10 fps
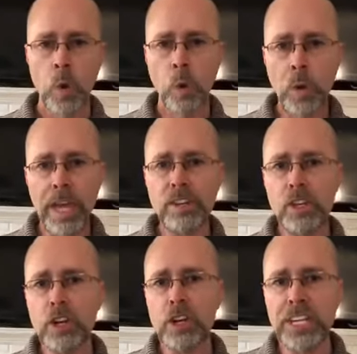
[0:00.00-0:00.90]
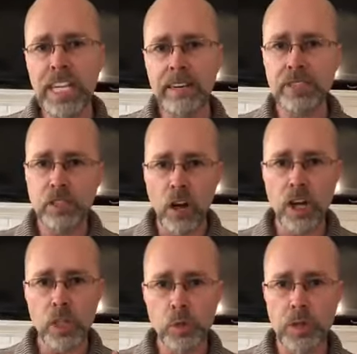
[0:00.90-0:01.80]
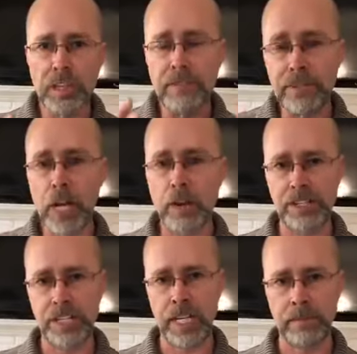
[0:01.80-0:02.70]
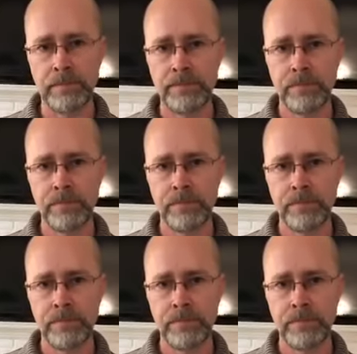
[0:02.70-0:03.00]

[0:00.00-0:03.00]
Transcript: when your gift starts really flourishing,